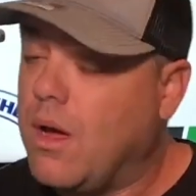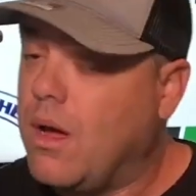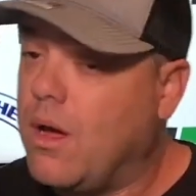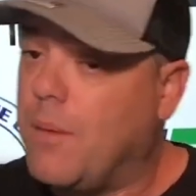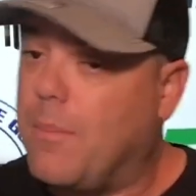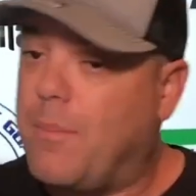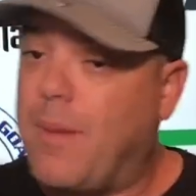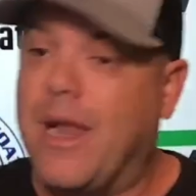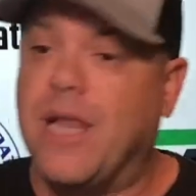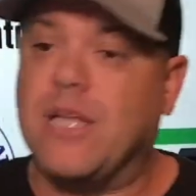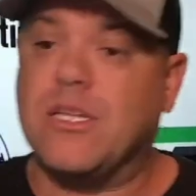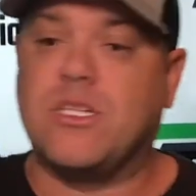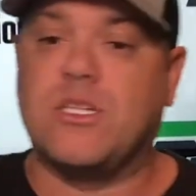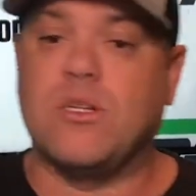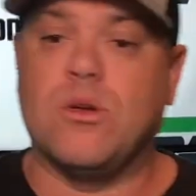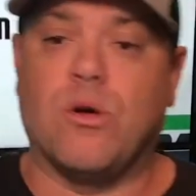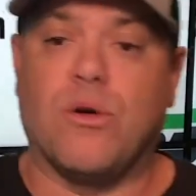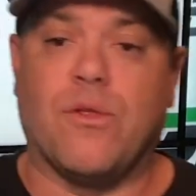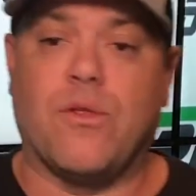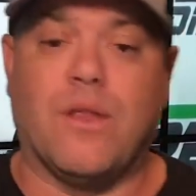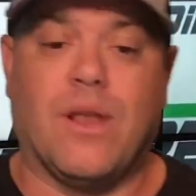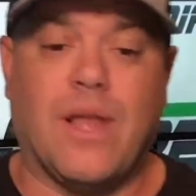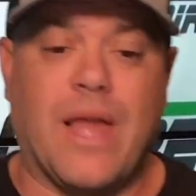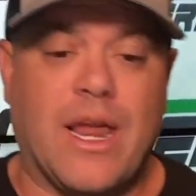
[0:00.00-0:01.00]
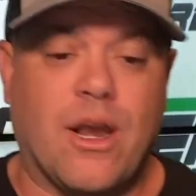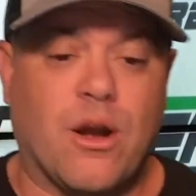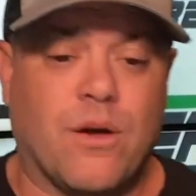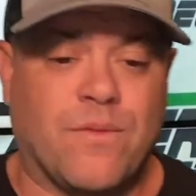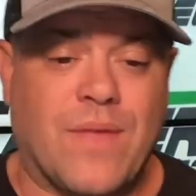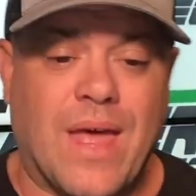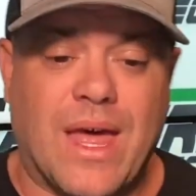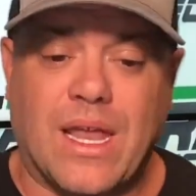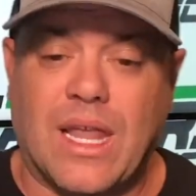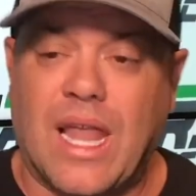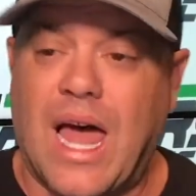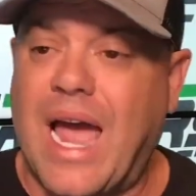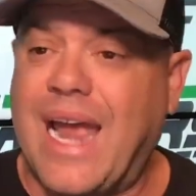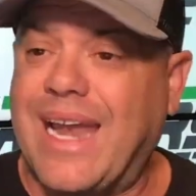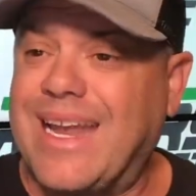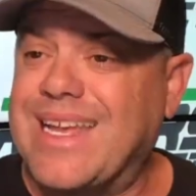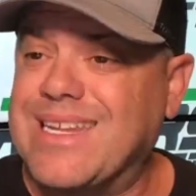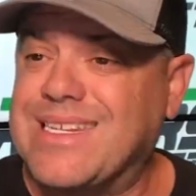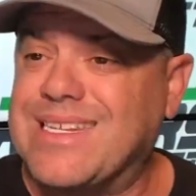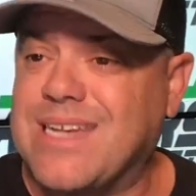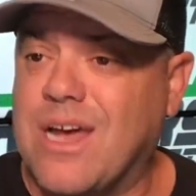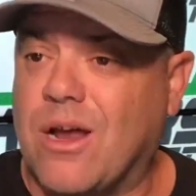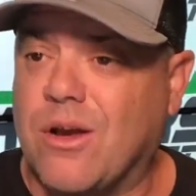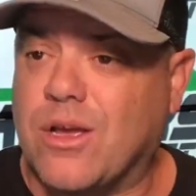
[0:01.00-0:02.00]
Bet it sooner than later. If that line
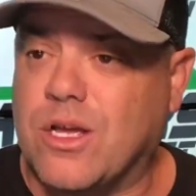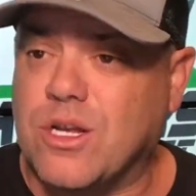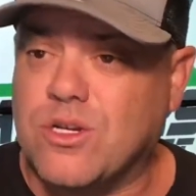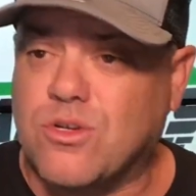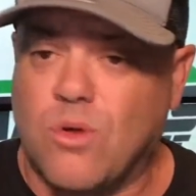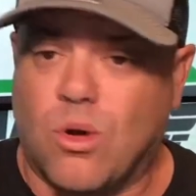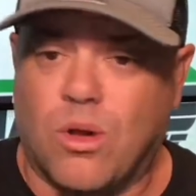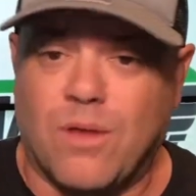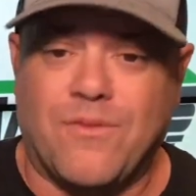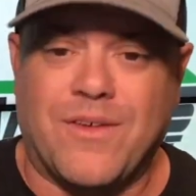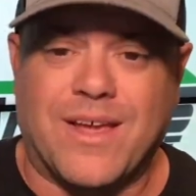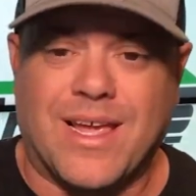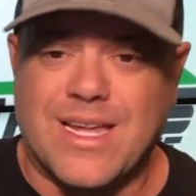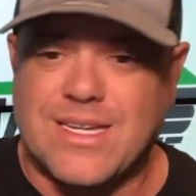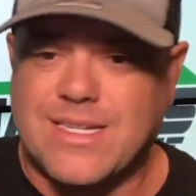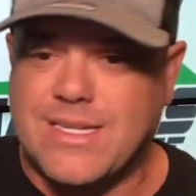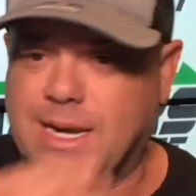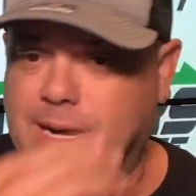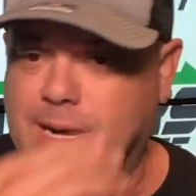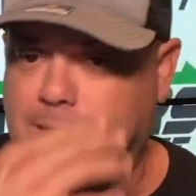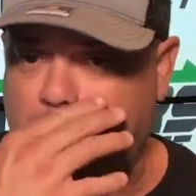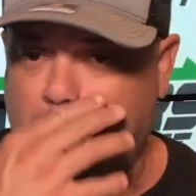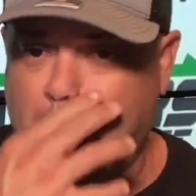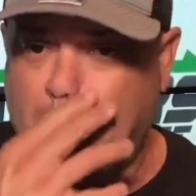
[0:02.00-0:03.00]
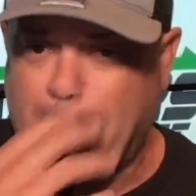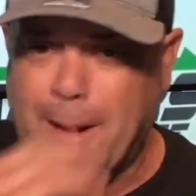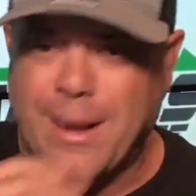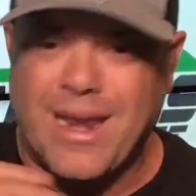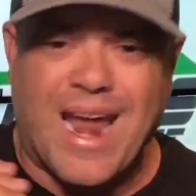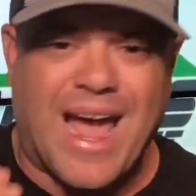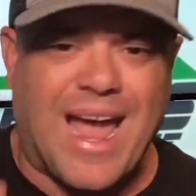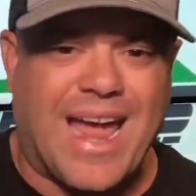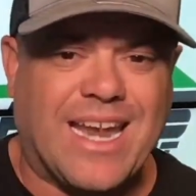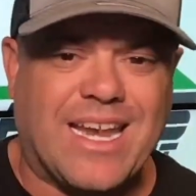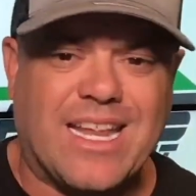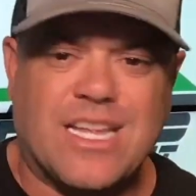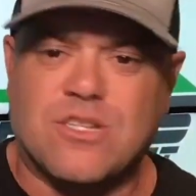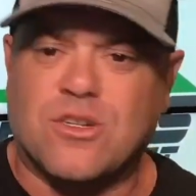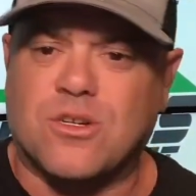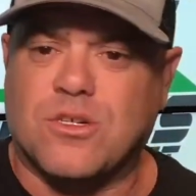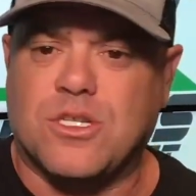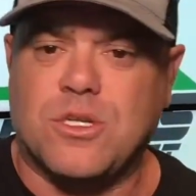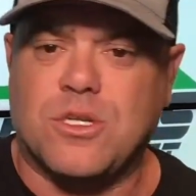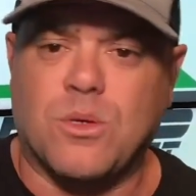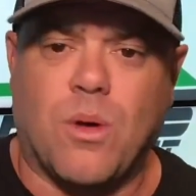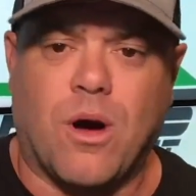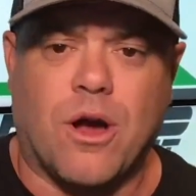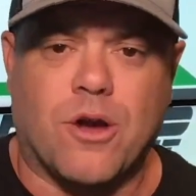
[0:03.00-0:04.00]
gets out of control, if it gets into the 190s or
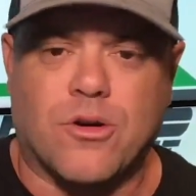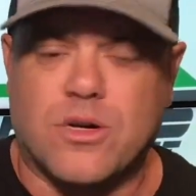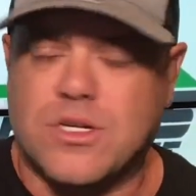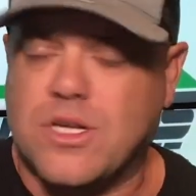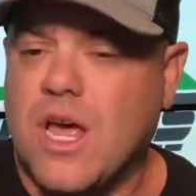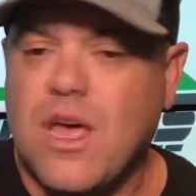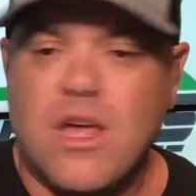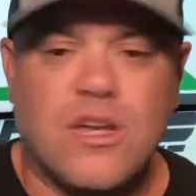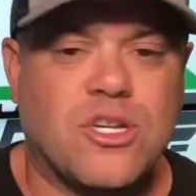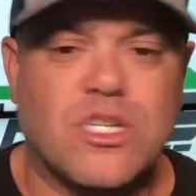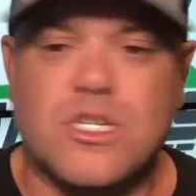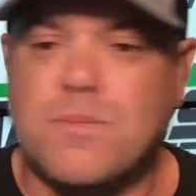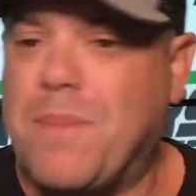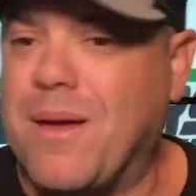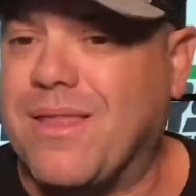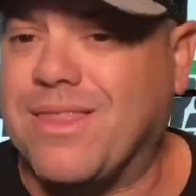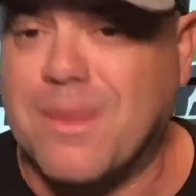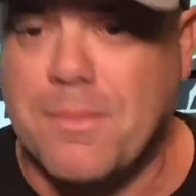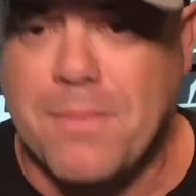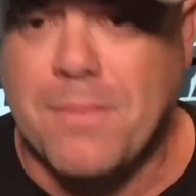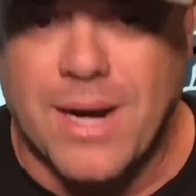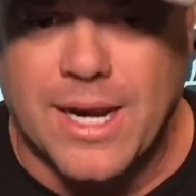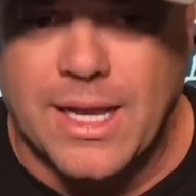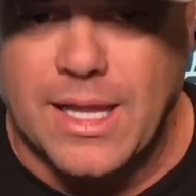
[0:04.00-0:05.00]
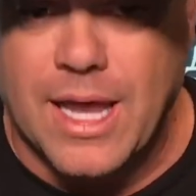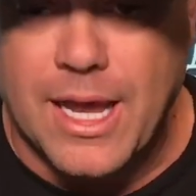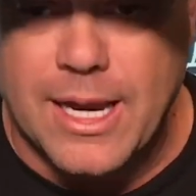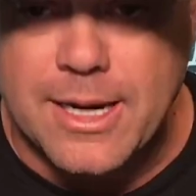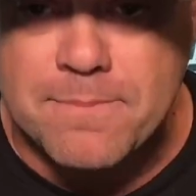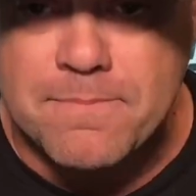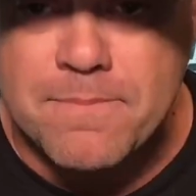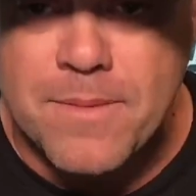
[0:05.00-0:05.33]
200s, just bet the money line.